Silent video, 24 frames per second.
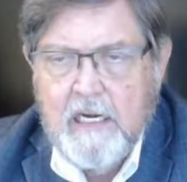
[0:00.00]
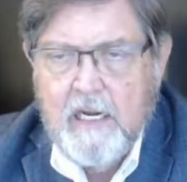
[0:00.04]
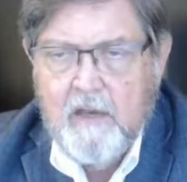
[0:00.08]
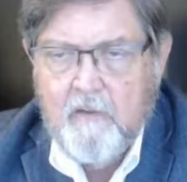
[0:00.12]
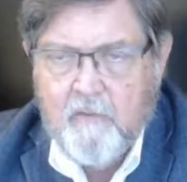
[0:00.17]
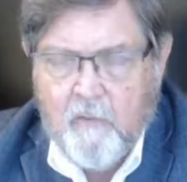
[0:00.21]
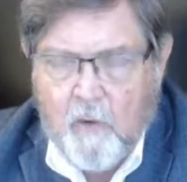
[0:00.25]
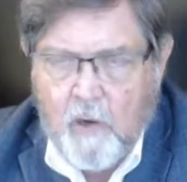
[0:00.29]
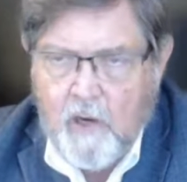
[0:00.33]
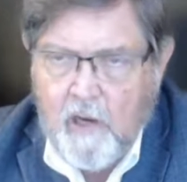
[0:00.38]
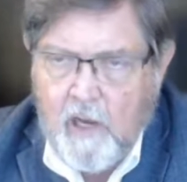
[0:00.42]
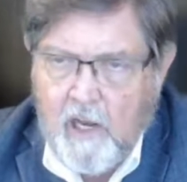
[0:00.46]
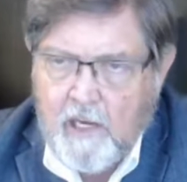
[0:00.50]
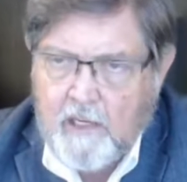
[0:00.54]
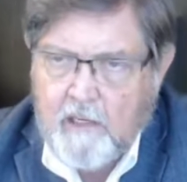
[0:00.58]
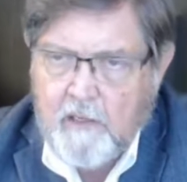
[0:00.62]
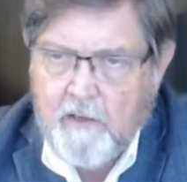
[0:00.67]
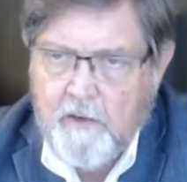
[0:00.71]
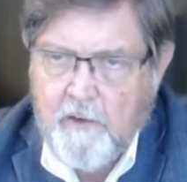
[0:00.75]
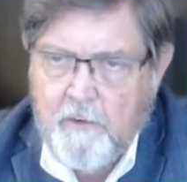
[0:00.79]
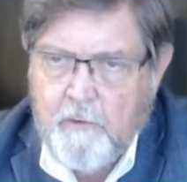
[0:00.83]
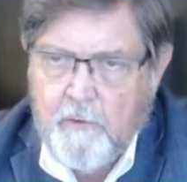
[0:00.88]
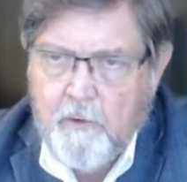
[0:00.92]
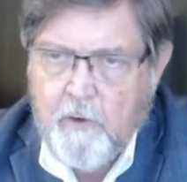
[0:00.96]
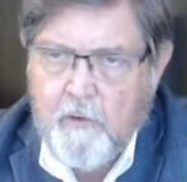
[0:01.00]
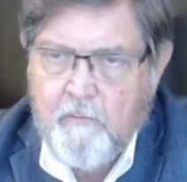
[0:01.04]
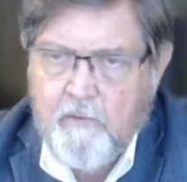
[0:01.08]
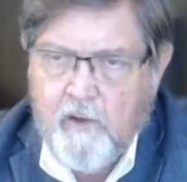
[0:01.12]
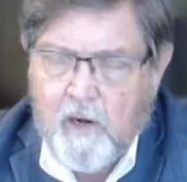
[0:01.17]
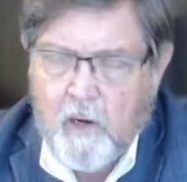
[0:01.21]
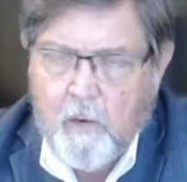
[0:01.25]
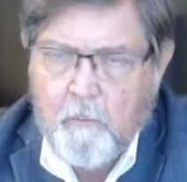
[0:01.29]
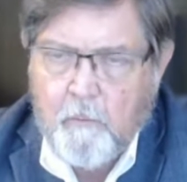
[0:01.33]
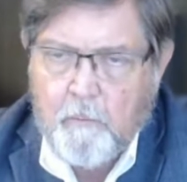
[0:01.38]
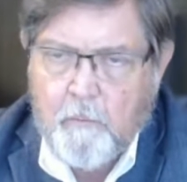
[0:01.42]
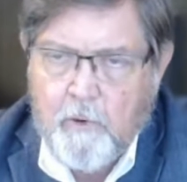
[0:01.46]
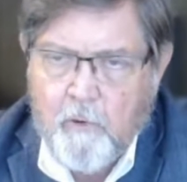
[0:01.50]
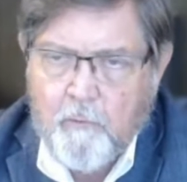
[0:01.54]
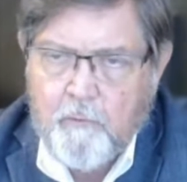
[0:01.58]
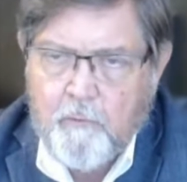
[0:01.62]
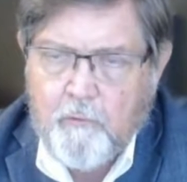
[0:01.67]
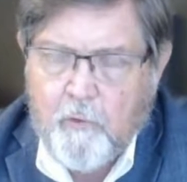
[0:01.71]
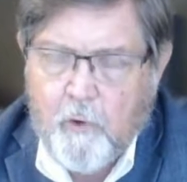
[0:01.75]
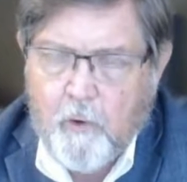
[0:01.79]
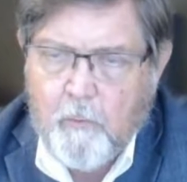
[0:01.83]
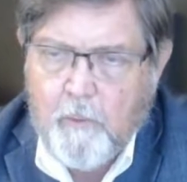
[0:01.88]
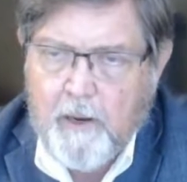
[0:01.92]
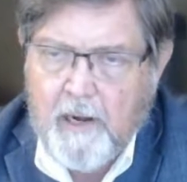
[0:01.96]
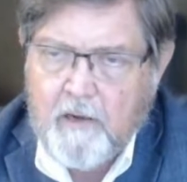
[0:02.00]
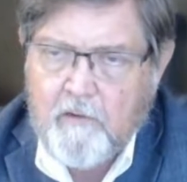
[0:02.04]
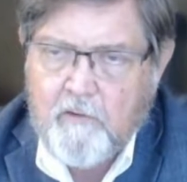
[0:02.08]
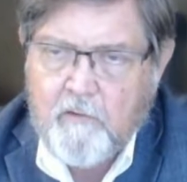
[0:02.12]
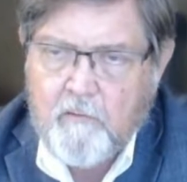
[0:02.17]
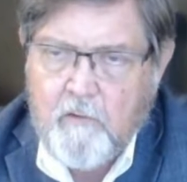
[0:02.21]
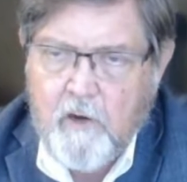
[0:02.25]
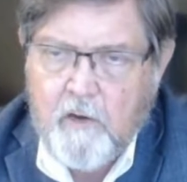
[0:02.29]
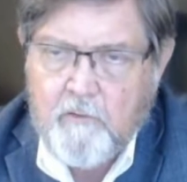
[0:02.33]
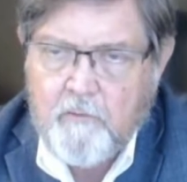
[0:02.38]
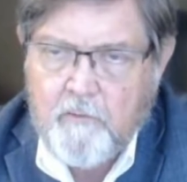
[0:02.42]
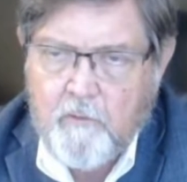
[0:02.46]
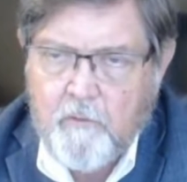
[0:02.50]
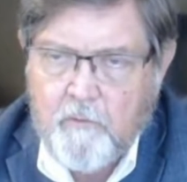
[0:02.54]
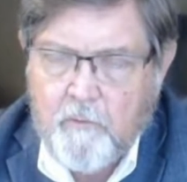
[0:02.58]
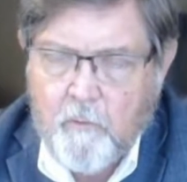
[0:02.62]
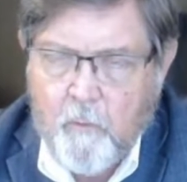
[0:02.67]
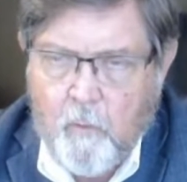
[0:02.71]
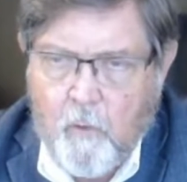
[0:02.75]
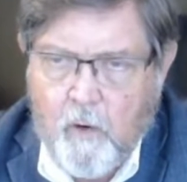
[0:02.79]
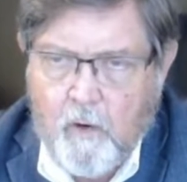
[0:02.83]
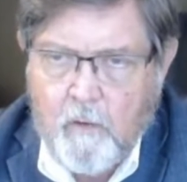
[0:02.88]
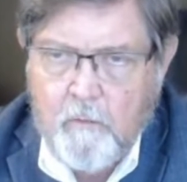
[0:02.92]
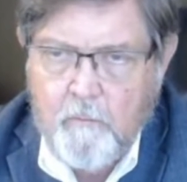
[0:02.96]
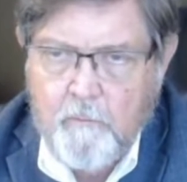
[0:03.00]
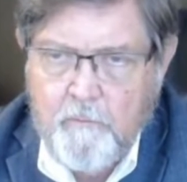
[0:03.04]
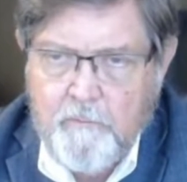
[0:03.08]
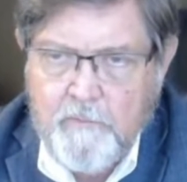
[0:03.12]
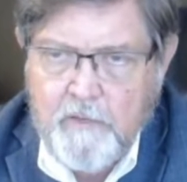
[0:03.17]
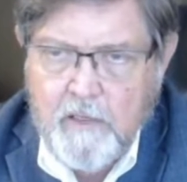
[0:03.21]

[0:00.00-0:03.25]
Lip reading: is very likely to develop post-traumatic stress disorder.